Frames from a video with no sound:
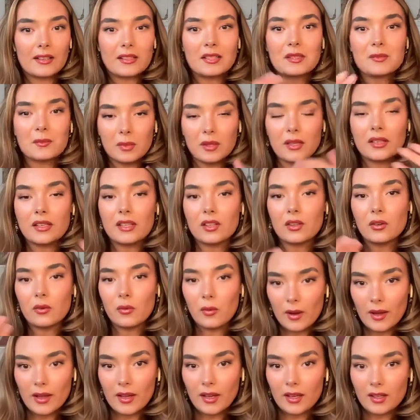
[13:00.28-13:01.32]
explain it
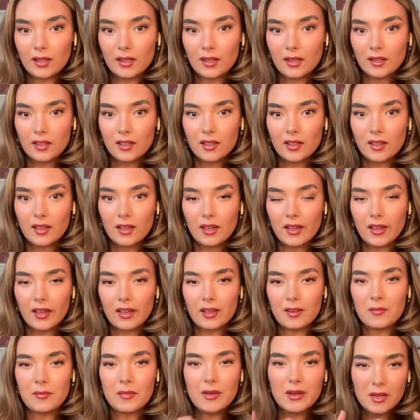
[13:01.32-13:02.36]
away
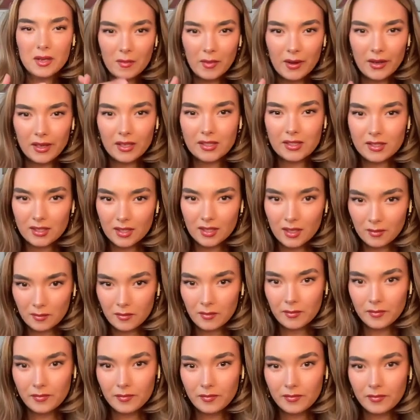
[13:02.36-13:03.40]
and minimize them
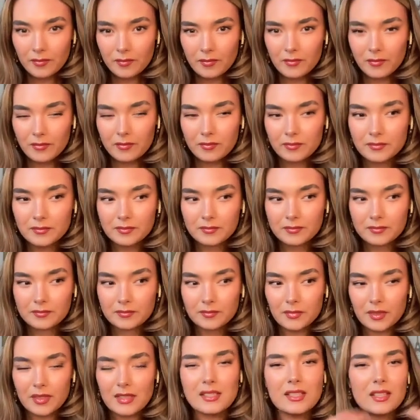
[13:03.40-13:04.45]

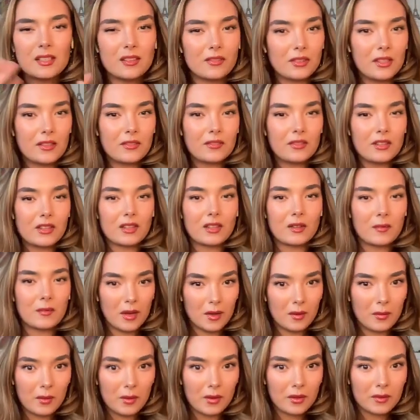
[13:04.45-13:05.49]
instead of lifting them
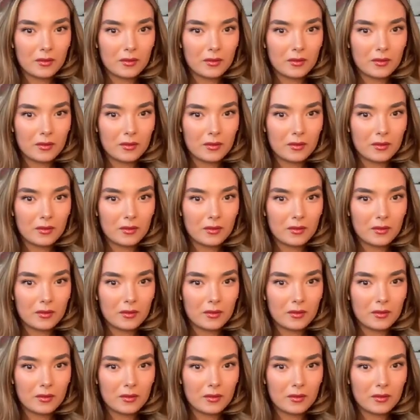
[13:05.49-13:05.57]
up.